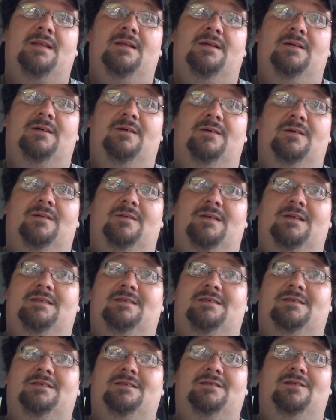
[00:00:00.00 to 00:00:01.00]

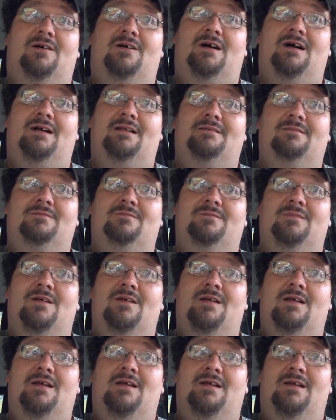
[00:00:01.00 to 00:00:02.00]
It's not
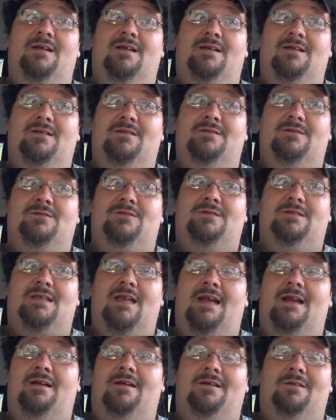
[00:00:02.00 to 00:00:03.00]

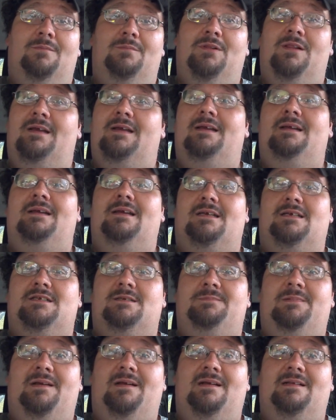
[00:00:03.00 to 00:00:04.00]
terribly
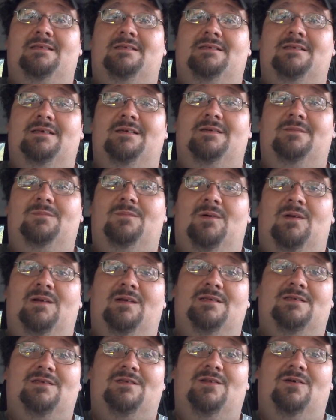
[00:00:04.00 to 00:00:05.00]
expensive, but
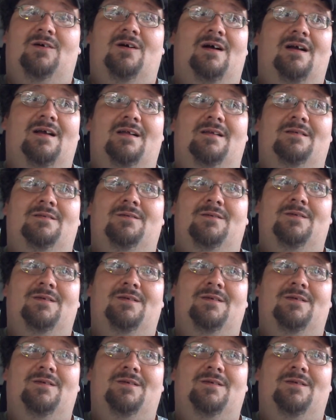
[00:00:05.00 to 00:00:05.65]
it's not,